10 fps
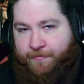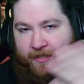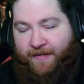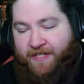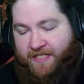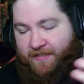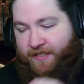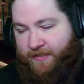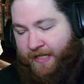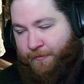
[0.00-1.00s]

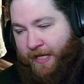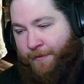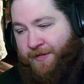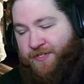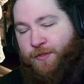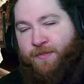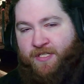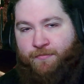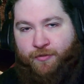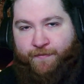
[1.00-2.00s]
obviously, I would assume, in
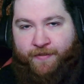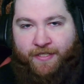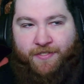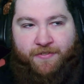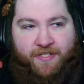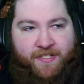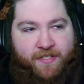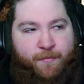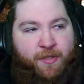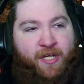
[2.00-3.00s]
some sort of foster
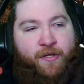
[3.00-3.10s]
system,